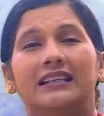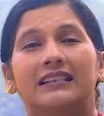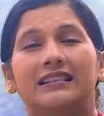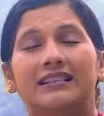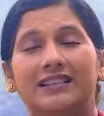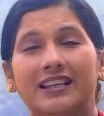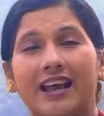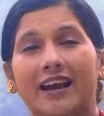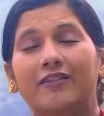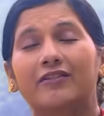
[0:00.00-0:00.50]

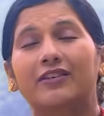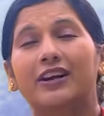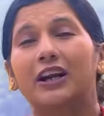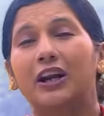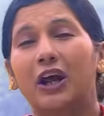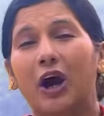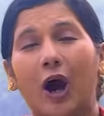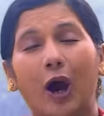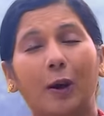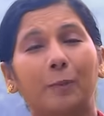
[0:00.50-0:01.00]

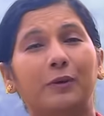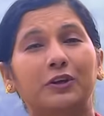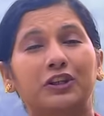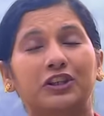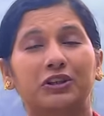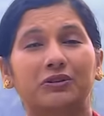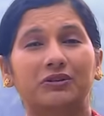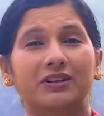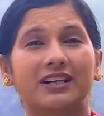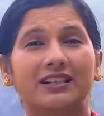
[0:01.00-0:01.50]
Several
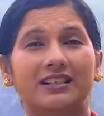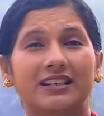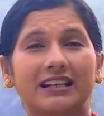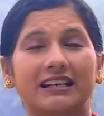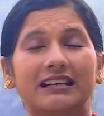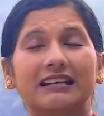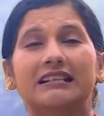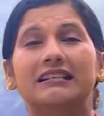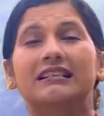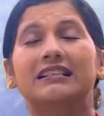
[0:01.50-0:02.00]

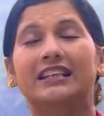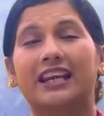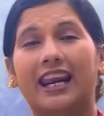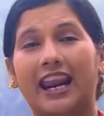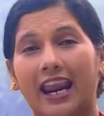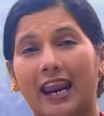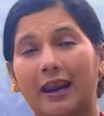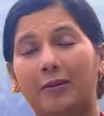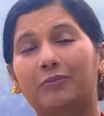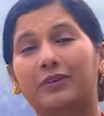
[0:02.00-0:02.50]
opportunities
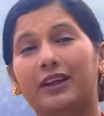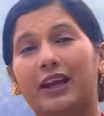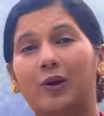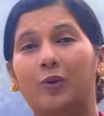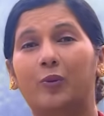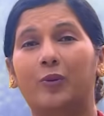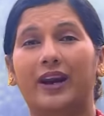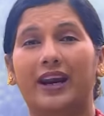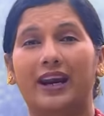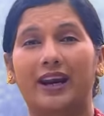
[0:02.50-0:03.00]
came
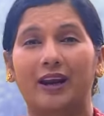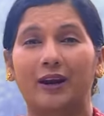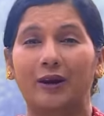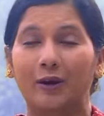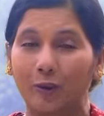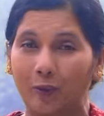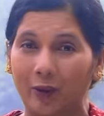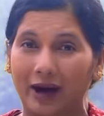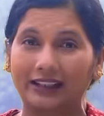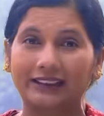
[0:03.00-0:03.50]
their
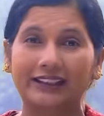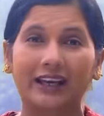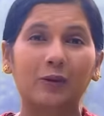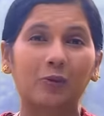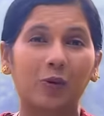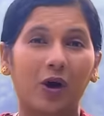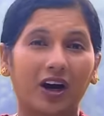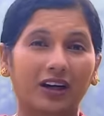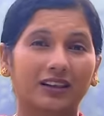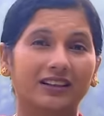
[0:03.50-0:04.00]
way while they
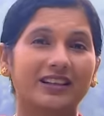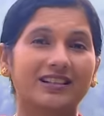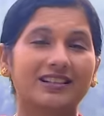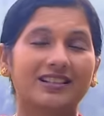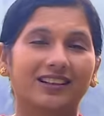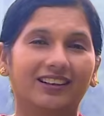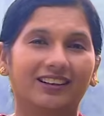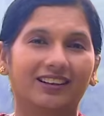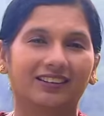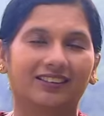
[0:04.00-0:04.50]
walked
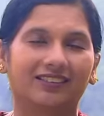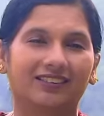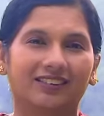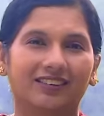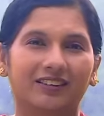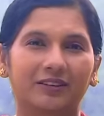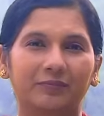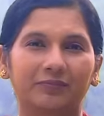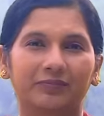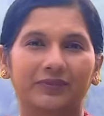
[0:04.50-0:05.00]
this
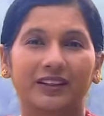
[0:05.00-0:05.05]
earth.